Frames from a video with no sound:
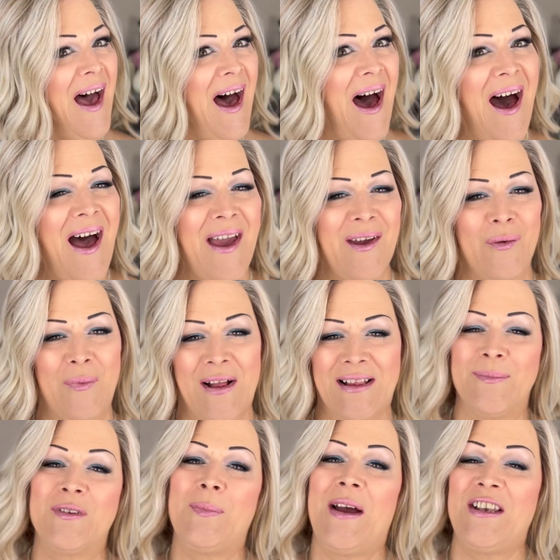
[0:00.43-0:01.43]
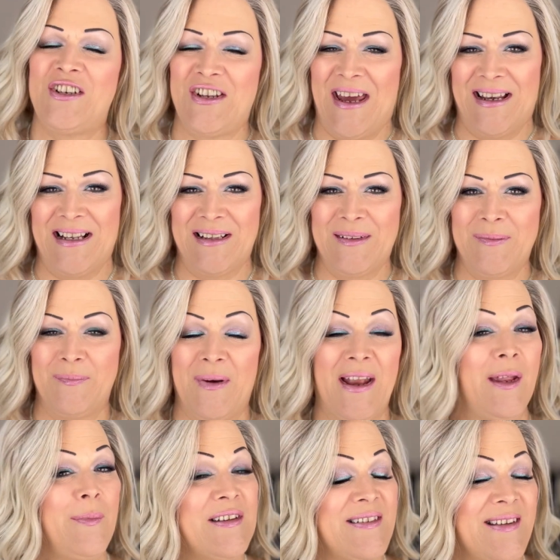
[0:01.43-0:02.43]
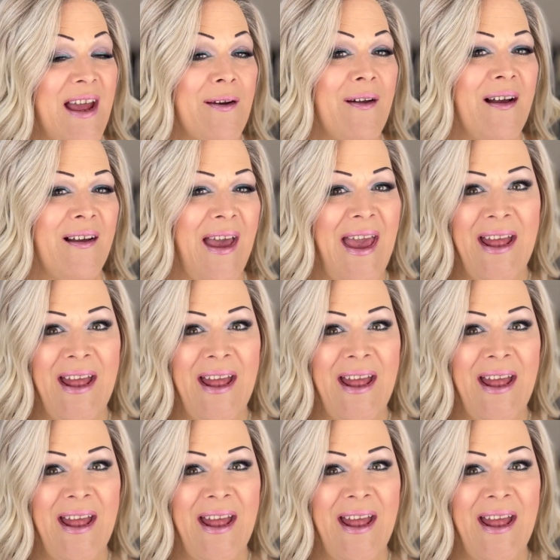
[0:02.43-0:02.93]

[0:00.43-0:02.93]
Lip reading: Hi, welcome to my channel. My name is Sarah,